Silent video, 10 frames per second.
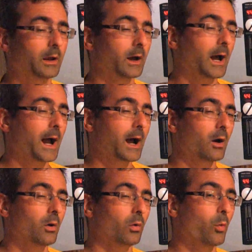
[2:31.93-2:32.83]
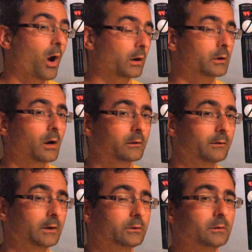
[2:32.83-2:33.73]
how water
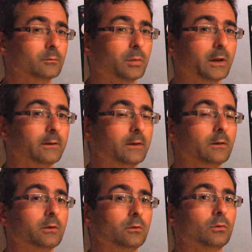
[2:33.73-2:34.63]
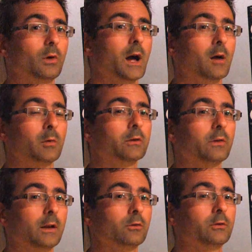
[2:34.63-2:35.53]
conservation plays into how much
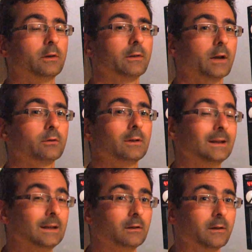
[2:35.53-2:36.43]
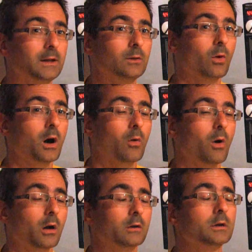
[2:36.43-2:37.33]
energy is actually needed to heat hot
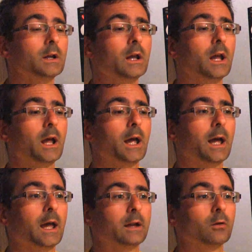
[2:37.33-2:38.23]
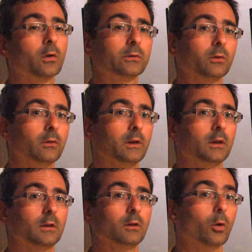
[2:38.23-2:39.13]
water, and also
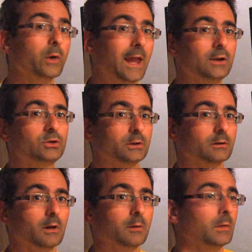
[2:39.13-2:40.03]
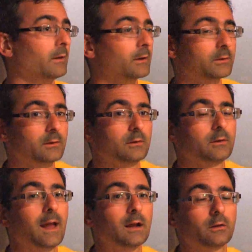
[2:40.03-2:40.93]
the location. I mean, this
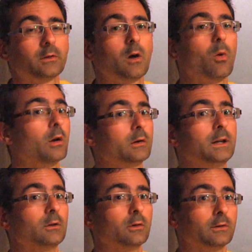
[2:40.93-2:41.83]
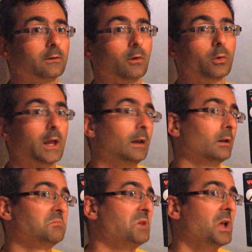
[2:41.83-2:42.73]
tankless hot water heater is
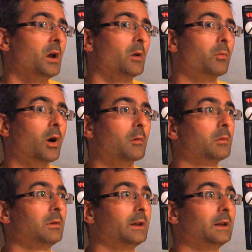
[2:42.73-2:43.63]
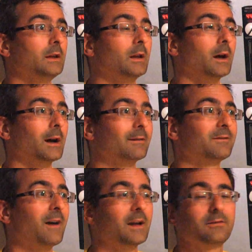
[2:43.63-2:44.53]
located probably
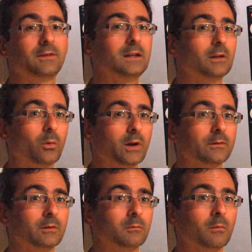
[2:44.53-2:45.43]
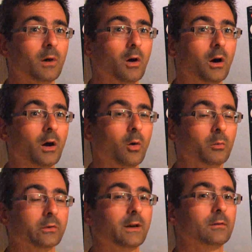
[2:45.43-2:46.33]
5 feet away from
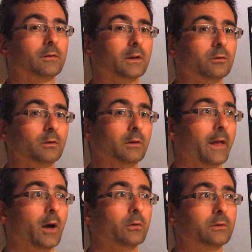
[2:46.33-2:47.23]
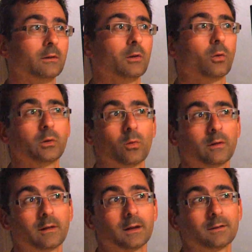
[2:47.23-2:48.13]
almost every fixture in the house, and the only
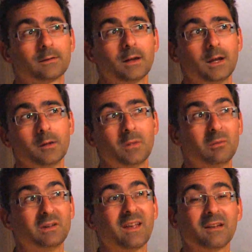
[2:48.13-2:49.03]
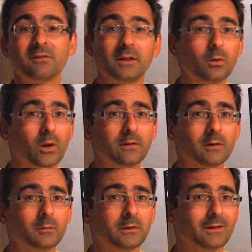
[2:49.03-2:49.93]
one that it's maybe 10 feet away
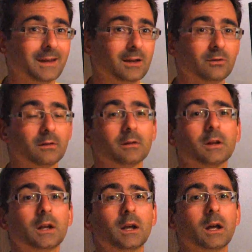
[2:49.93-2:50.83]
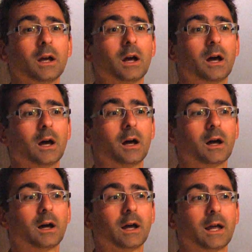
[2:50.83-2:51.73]
from is the kitchen.
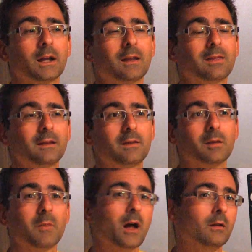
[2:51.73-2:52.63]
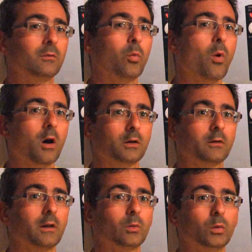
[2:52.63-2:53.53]
And I think the amount of water that